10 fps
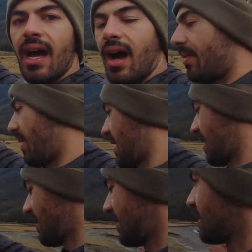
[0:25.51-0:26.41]
up there
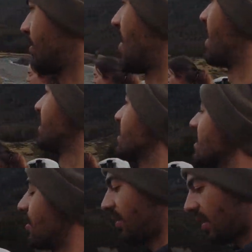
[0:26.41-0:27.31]
into the mountains,
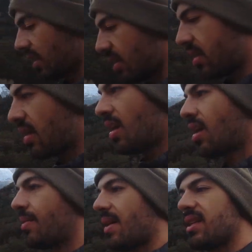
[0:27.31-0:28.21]
so we got
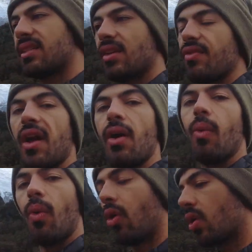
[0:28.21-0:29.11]
about a 7-hour
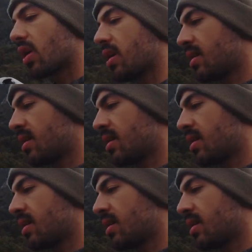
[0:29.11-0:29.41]
walk.